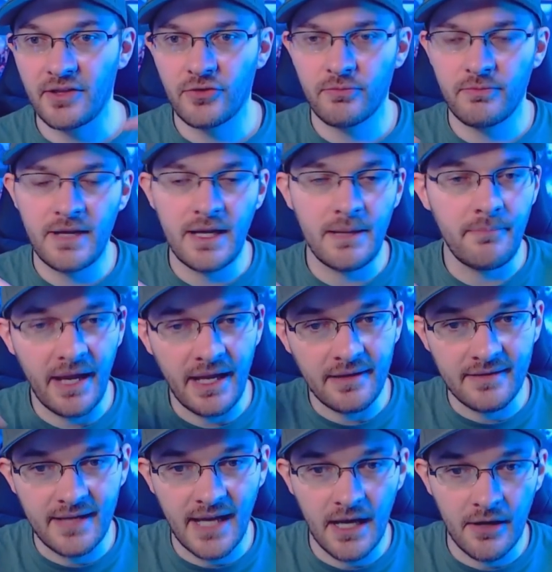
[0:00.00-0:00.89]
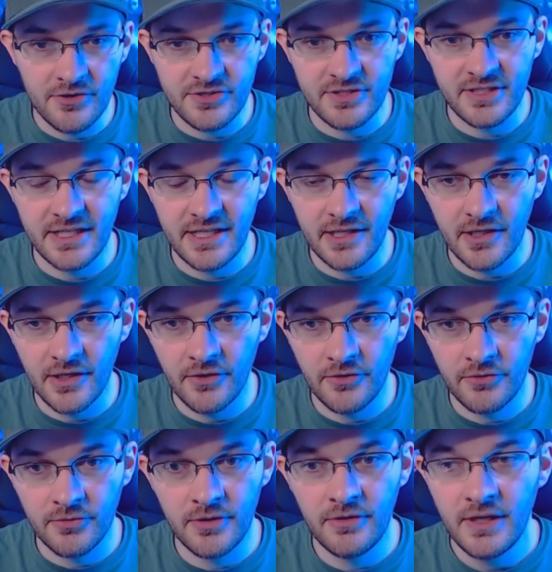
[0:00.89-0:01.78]
3 main towers you need to
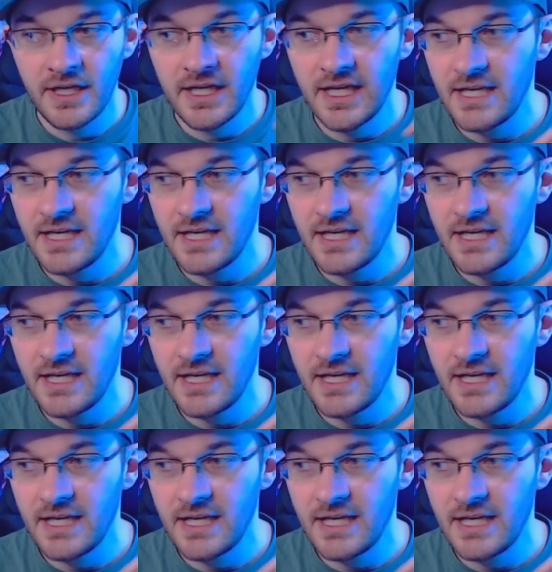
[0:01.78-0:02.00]
go through.